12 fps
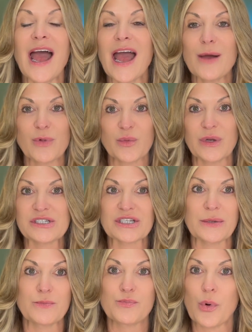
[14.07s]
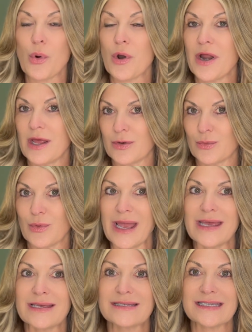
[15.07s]
I'm originally born and
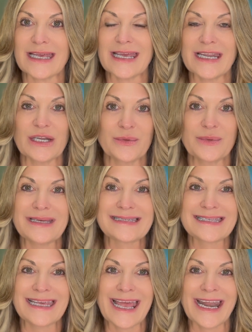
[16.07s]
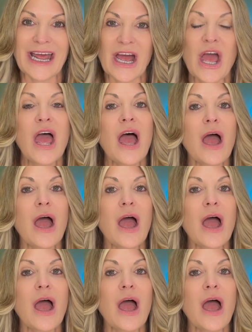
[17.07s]
raised in Louisiana.